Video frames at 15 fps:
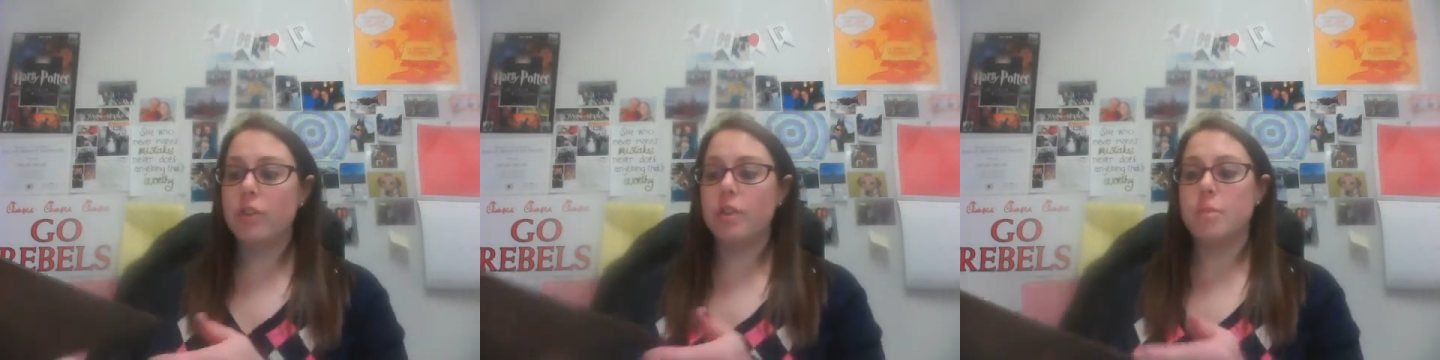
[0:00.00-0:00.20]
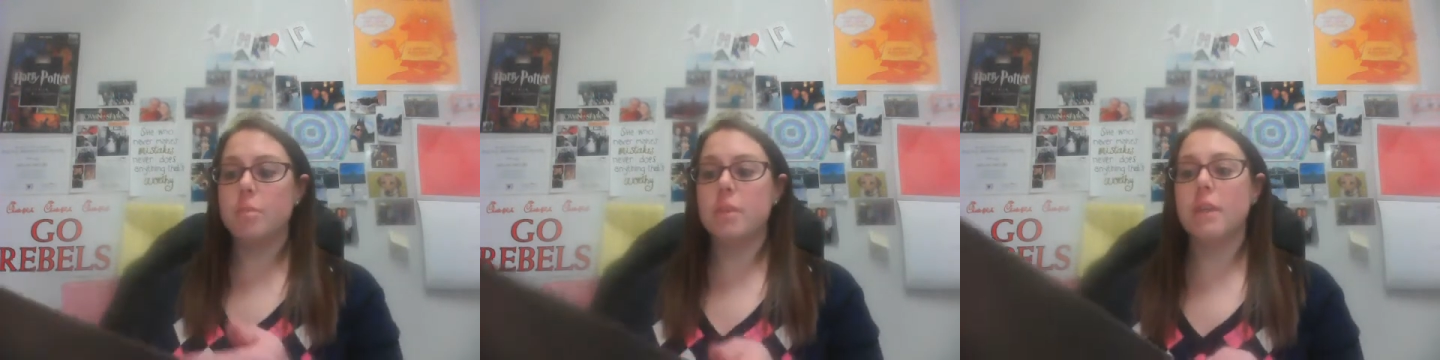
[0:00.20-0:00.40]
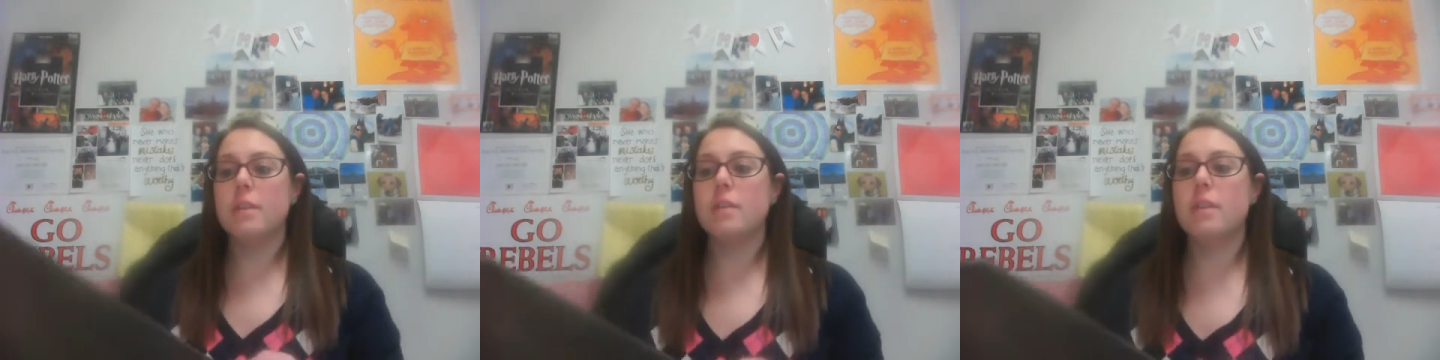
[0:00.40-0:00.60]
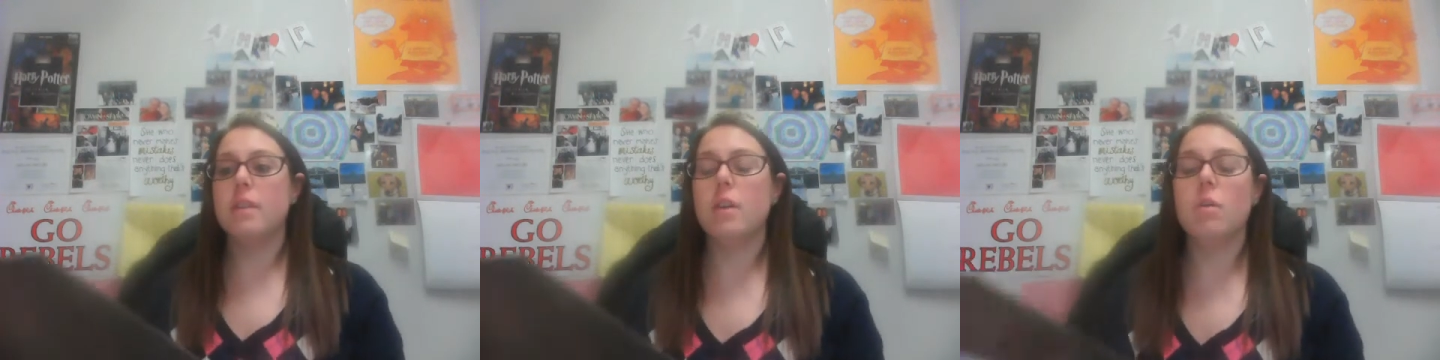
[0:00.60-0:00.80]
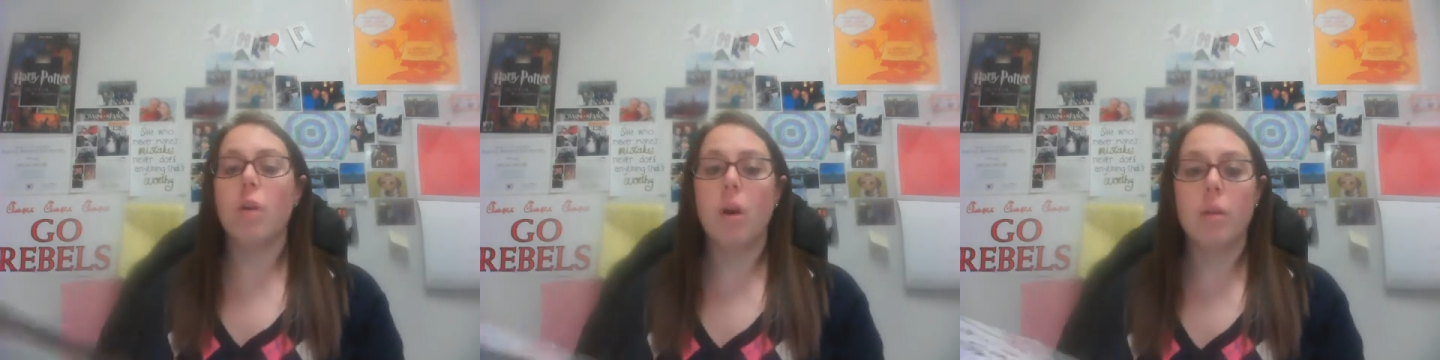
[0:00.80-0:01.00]
some things that
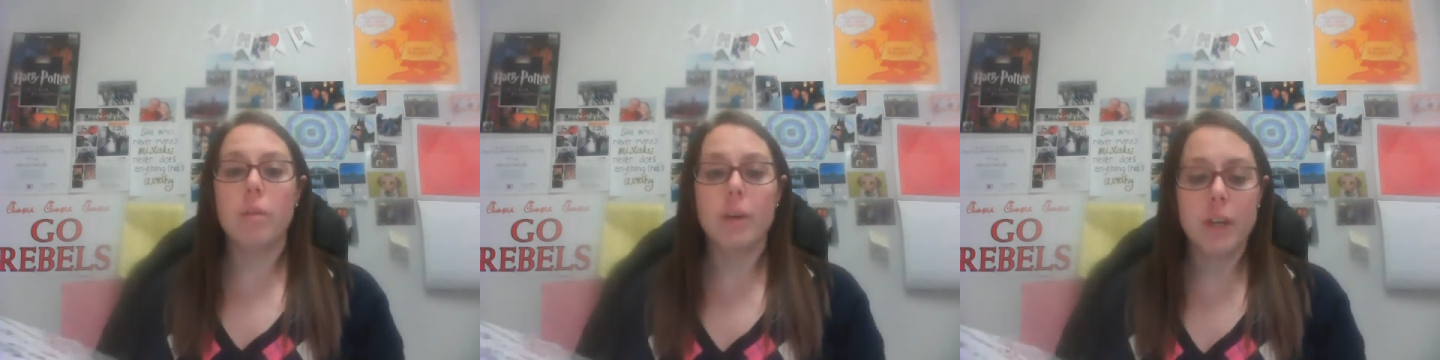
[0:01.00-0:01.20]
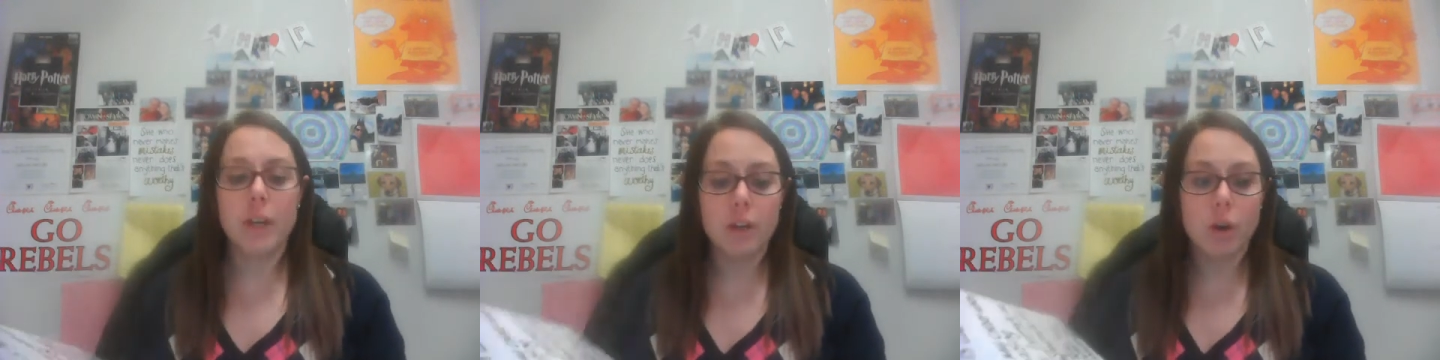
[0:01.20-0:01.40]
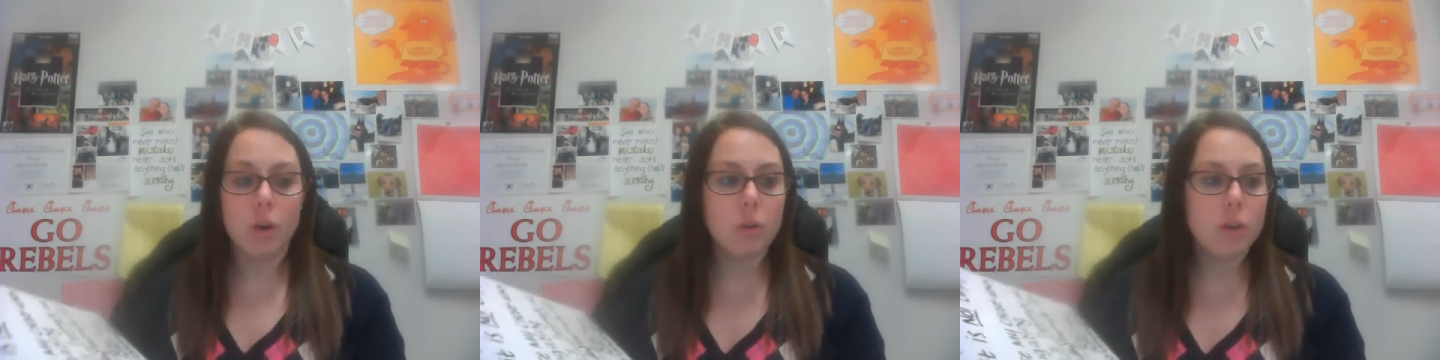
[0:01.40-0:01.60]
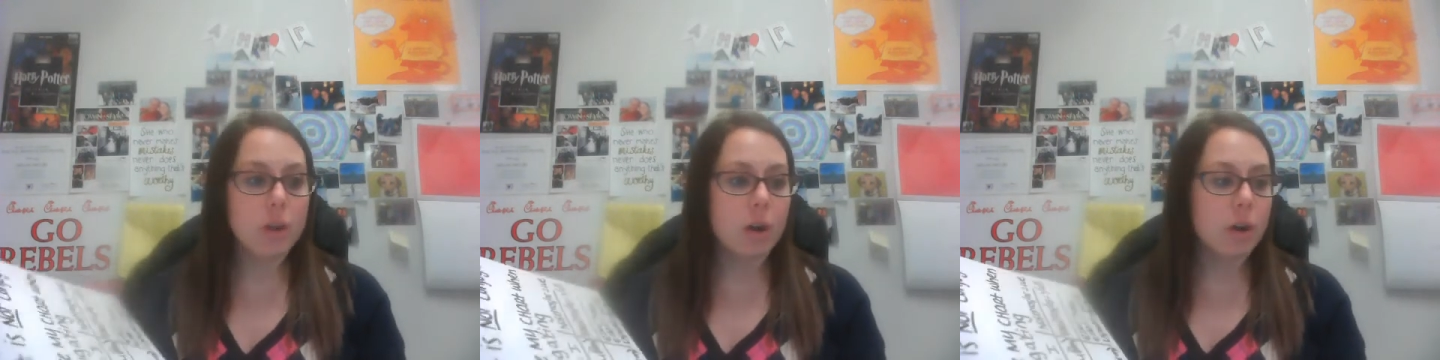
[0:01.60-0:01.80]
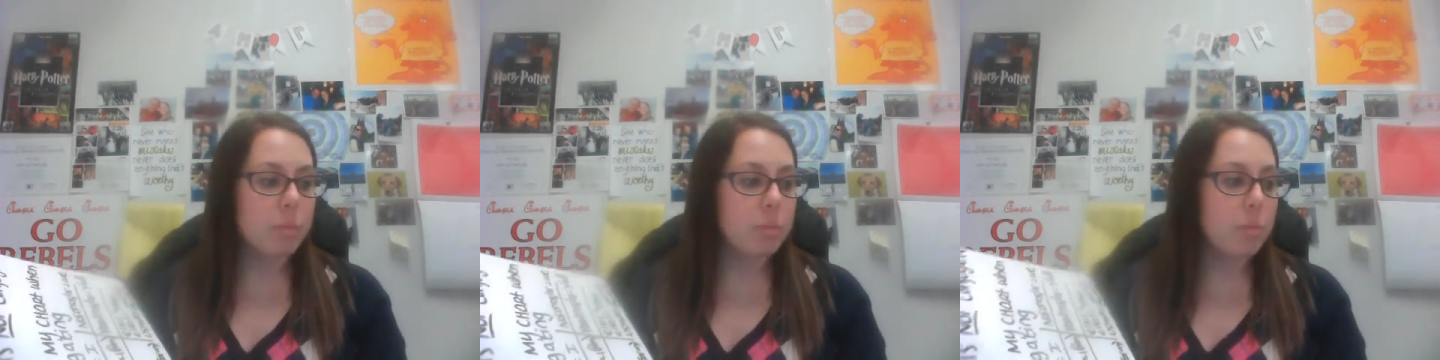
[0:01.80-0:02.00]
you already know
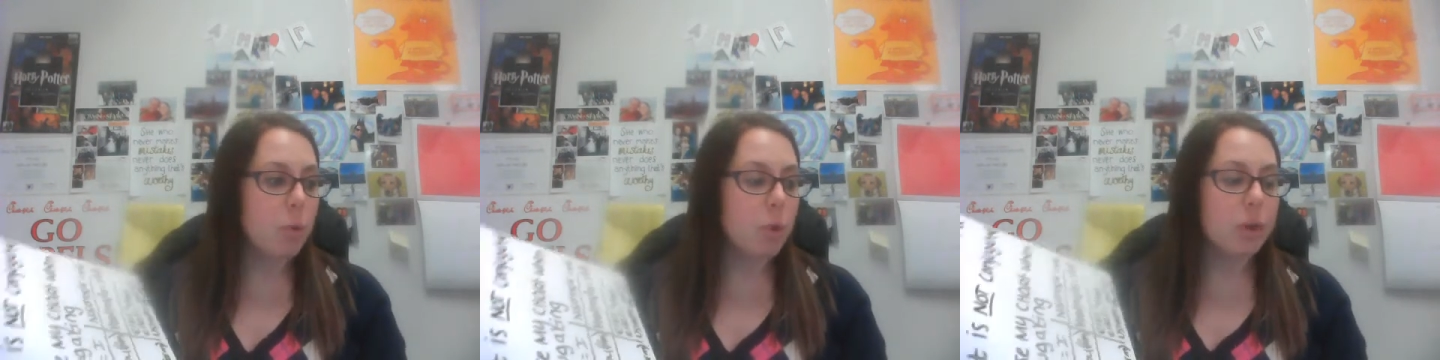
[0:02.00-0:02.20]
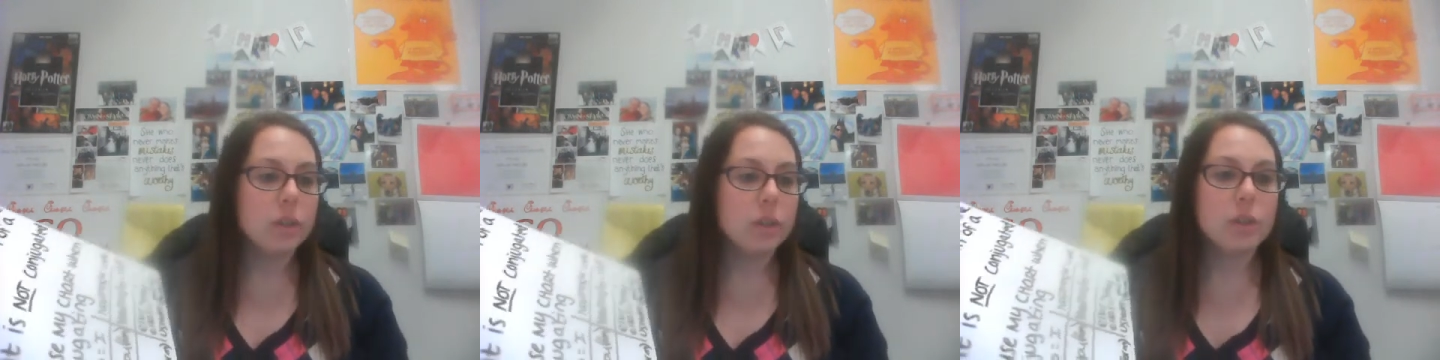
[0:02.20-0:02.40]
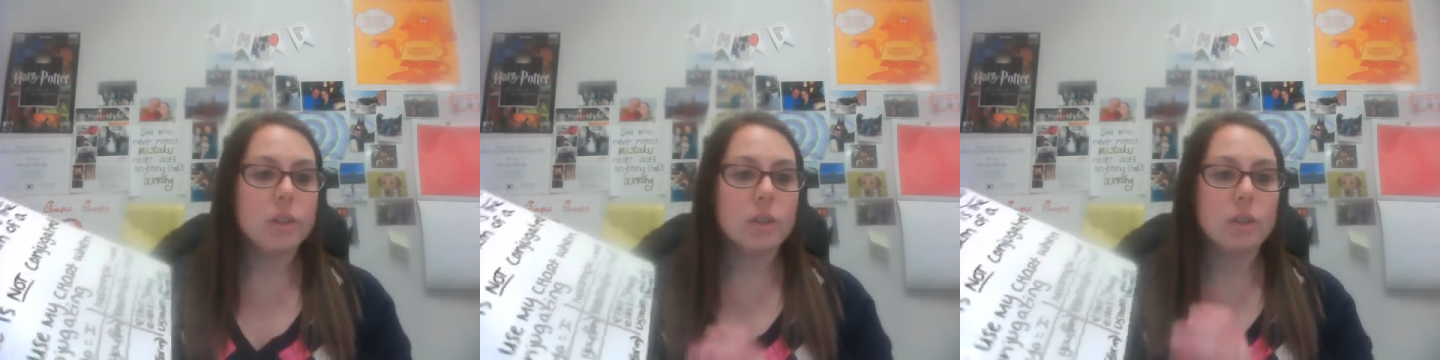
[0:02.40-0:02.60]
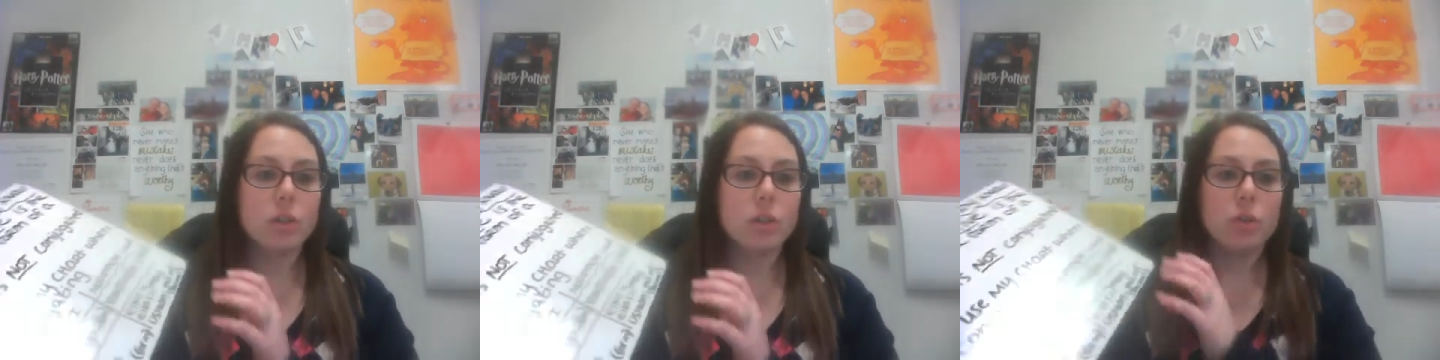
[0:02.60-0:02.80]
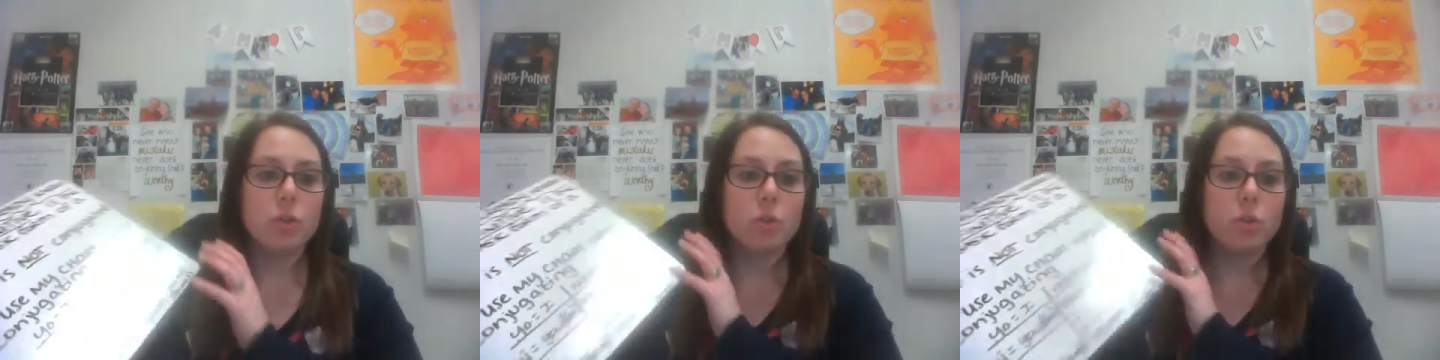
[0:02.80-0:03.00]
that are important
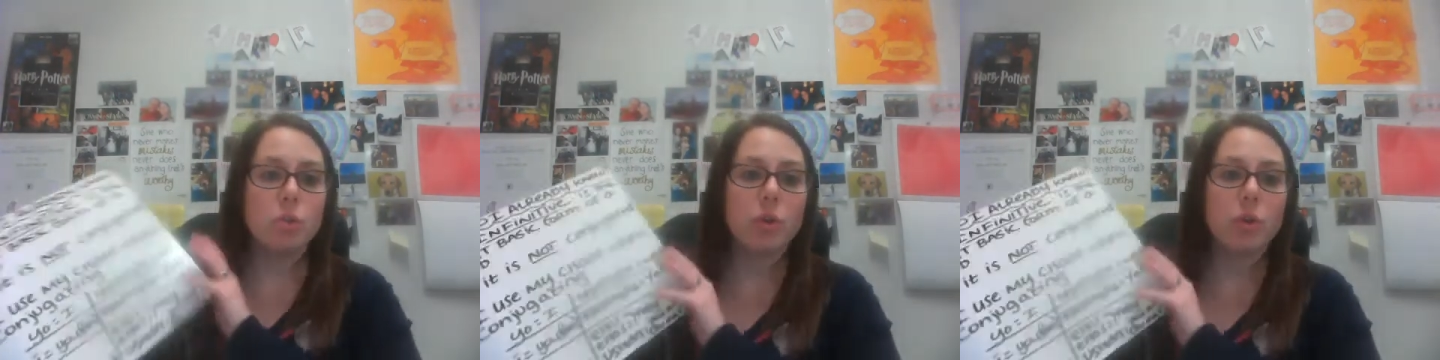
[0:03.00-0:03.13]
to